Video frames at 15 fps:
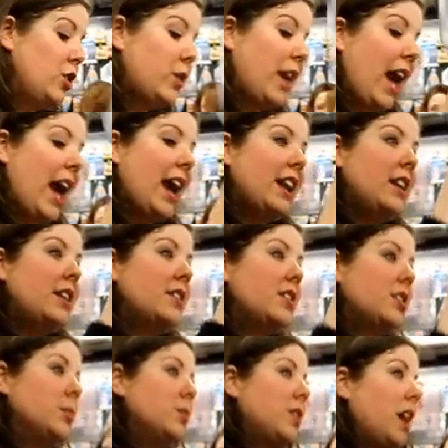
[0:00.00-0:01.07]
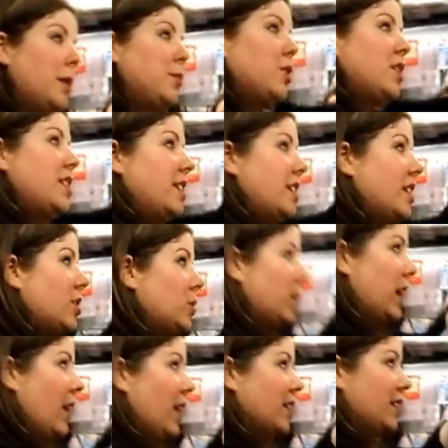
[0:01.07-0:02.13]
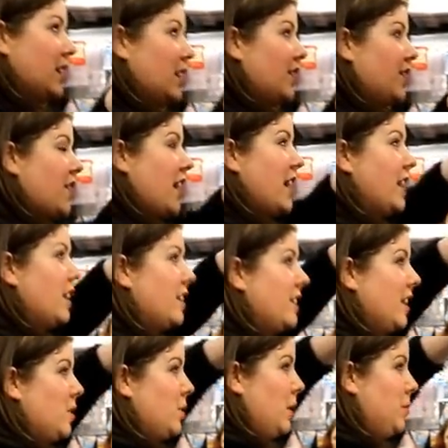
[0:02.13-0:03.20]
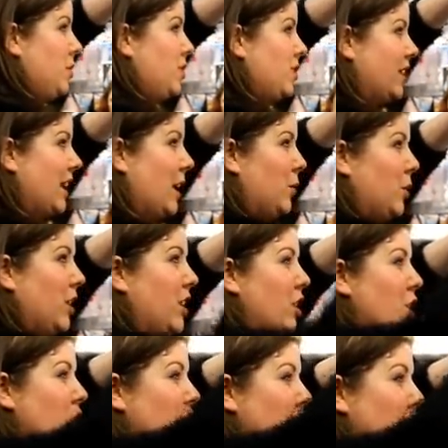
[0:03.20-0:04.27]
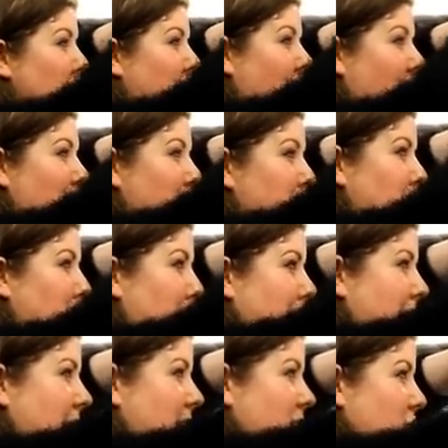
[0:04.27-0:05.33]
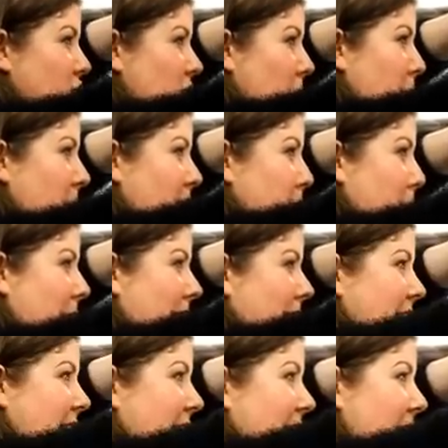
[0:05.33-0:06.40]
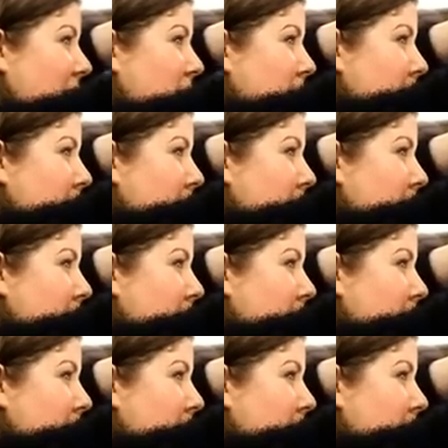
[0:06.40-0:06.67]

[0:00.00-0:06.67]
can, and sometimes you can see this one now has a little fray in it, because that's why I'm using that one. You can manipulate the shape of it back in again.